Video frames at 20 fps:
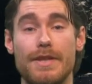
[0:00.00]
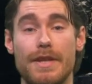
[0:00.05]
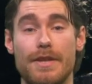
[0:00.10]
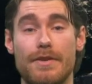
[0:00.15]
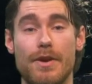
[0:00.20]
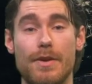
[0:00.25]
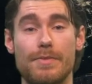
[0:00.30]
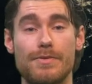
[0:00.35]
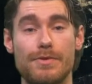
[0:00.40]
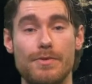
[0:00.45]
that
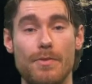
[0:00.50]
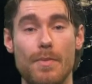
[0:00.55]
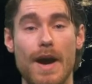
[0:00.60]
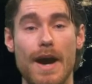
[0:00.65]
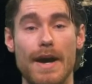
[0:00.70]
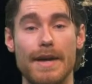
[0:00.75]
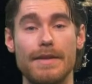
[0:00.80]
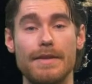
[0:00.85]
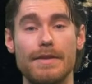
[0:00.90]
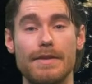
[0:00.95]
comes to
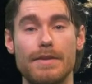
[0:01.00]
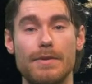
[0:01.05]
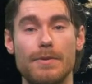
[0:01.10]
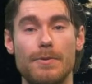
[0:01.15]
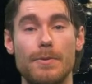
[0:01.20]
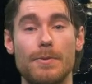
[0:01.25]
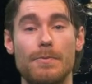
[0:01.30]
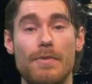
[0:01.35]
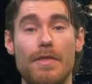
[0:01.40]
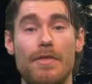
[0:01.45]
mind
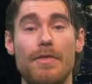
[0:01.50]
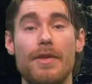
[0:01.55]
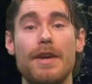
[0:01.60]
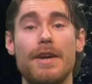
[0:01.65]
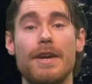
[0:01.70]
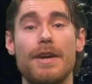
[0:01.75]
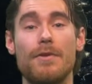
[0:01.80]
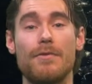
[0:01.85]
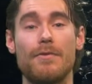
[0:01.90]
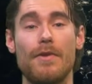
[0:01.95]
when
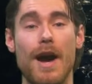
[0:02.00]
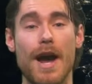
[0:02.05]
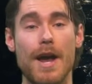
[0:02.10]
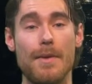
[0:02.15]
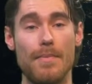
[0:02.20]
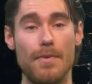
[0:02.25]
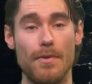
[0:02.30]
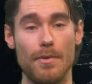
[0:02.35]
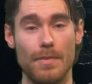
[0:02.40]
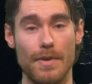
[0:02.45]
thinking of a
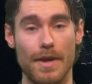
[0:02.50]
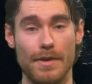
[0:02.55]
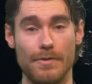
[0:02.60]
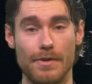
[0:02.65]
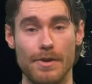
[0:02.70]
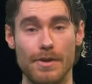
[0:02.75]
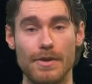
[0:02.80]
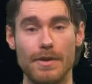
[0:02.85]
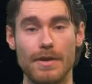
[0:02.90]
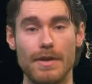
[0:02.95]
Hyperloop
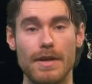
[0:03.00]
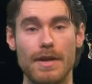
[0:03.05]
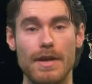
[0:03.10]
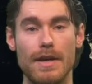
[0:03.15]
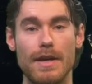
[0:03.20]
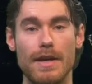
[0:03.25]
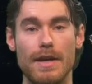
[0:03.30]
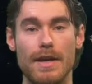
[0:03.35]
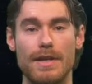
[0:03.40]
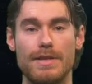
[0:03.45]
network
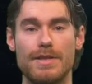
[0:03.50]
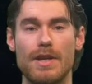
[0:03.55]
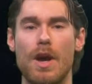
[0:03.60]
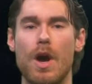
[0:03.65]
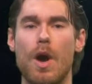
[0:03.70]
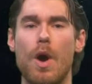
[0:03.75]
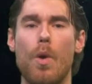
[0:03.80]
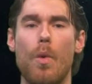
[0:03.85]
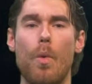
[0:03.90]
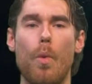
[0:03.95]
is,
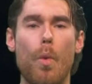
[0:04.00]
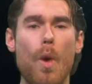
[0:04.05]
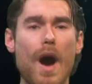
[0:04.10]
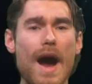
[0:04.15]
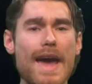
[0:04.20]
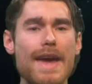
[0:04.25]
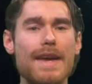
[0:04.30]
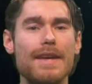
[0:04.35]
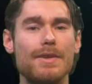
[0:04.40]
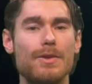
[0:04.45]

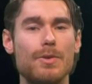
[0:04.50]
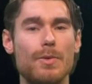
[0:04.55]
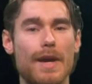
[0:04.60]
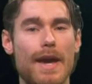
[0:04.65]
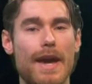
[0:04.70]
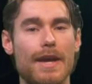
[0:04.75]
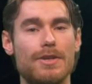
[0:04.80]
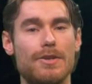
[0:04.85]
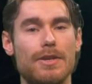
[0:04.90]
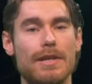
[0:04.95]
why do we
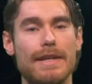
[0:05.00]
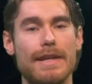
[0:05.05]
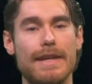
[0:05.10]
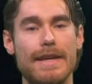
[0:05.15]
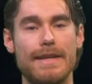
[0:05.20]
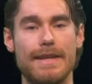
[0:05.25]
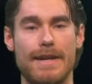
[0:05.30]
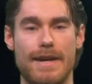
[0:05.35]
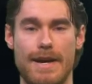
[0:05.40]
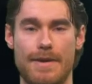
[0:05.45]
actually
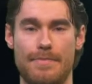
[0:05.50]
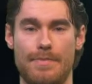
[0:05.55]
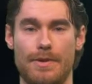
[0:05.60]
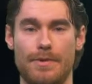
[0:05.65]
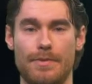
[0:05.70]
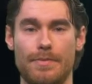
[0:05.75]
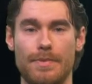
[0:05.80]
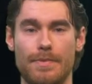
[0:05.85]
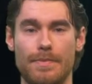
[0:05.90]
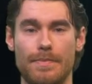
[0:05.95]
need a
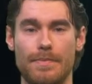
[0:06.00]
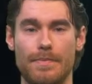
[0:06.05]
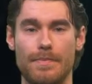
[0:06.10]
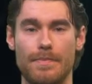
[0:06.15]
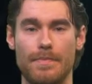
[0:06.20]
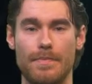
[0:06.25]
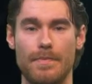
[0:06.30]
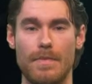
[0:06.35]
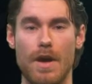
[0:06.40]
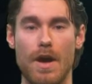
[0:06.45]
Hyperloop?
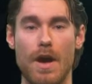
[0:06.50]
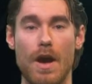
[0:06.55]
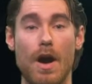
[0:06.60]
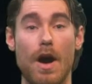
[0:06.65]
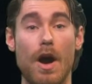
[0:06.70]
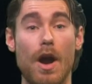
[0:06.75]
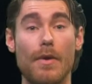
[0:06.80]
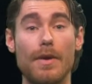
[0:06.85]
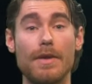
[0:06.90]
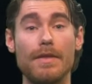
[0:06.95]

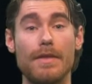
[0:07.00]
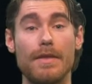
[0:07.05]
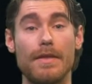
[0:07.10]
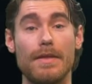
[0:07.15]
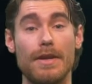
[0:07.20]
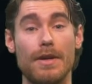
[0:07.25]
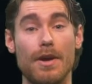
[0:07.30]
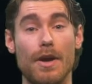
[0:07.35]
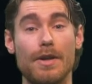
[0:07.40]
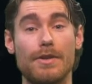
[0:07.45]
Aren't
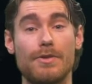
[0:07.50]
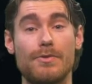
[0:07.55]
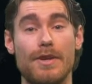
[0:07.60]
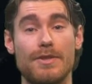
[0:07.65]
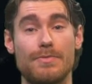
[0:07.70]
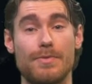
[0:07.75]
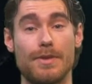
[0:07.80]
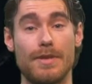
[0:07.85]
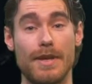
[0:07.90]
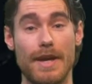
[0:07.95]
the other
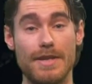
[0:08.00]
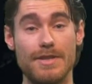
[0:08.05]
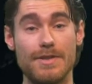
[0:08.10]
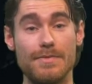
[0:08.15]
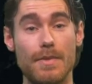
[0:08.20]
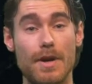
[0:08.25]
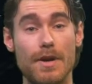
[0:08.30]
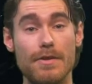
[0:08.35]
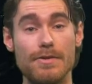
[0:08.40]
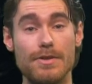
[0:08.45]
transportation
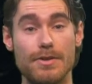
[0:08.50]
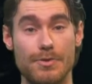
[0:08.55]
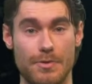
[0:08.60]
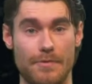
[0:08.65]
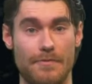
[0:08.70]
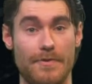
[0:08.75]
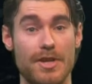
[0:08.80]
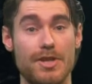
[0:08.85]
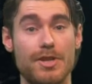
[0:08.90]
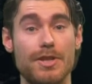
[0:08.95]
modes
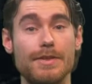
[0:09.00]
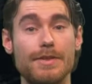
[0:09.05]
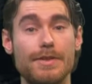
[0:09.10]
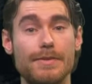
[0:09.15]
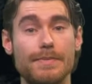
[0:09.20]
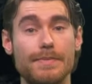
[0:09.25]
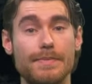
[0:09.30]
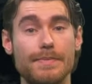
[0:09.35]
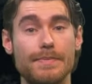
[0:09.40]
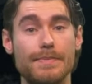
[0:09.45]
sufficient?
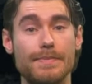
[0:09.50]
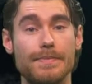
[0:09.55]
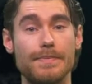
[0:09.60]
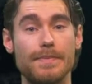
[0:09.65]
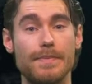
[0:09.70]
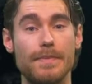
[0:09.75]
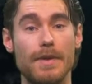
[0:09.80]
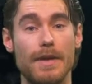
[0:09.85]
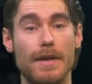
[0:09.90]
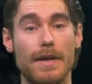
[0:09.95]

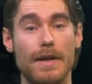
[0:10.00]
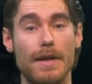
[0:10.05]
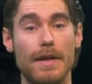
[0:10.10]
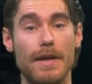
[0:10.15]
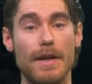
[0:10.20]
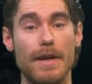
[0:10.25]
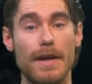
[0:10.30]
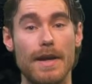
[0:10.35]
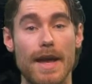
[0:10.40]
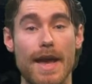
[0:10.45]

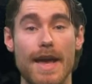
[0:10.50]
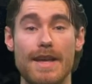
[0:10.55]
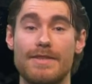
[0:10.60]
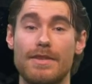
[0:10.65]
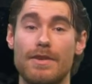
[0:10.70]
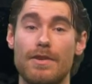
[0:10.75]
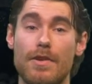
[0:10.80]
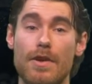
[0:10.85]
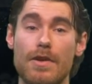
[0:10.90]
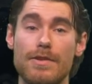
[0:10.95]
As the
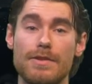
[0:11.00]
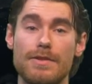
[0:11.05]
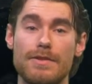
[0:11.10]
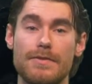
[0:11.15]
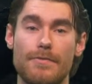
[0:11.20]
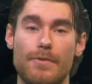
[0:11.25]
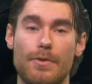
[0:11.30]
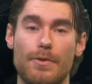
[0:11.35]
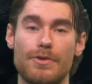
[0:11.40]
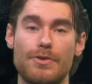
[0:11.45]
costs
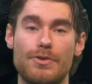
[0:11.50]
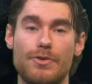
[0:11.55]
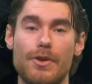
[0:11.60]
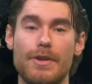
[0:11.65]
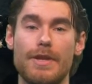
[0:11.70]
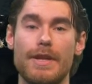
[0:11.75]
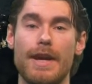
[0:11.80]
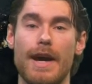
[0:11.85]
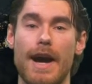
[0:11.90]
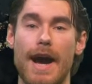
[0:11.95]
for
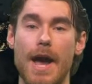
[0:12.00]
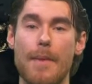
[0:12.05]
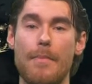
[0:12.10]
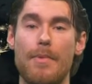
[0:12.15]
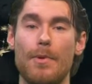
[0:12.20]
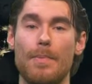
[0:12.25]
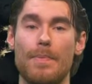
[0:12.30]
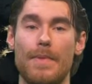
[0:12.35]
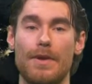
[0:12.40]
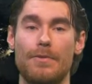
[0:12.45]
constructing a
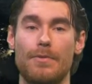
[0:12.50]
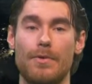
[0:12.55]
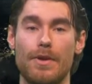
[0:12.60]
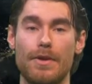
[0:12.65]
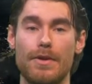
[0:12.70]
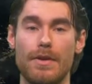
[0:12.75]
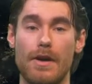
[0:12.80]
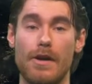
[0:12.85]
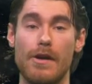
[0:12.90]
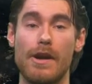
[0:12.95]
Hyperloop
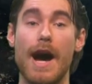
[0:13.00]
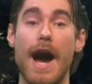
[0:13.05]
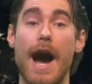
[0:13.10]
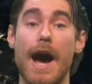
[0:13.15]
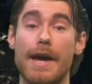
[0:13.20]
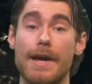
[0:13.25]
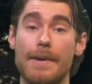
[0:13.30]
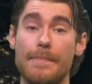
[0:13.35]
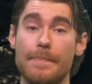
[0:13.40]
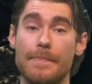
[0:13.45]
network are
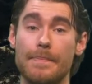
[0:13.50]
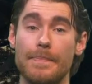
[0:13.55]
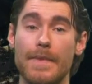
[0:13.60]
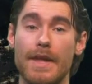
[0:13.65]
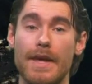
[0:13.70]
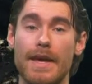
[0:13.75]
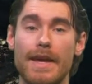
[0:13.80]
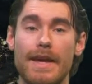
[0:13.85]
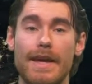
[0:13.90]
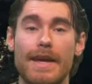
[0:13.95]
high,
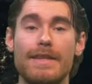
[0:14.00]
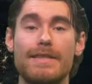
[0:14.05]
it